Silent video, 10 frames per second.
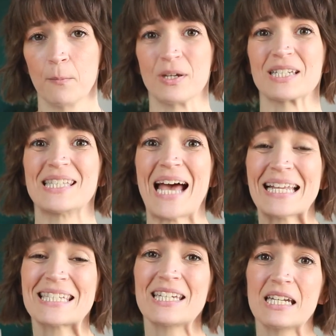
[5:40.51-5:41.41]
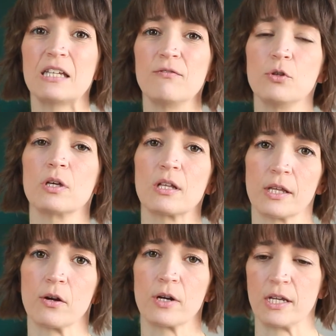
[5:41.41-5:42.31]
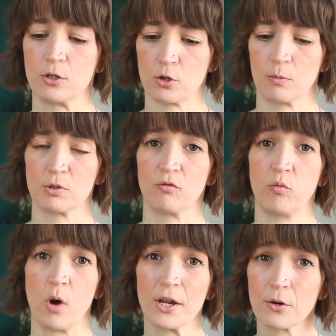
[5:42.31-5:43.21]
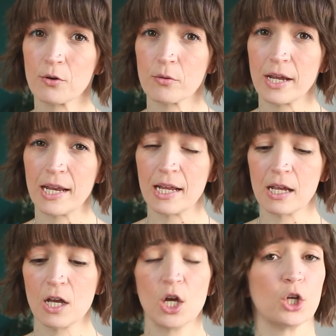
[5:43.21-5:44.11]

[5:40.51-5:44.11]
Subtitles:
because that's going to give you the clarity in terms of what you're creating,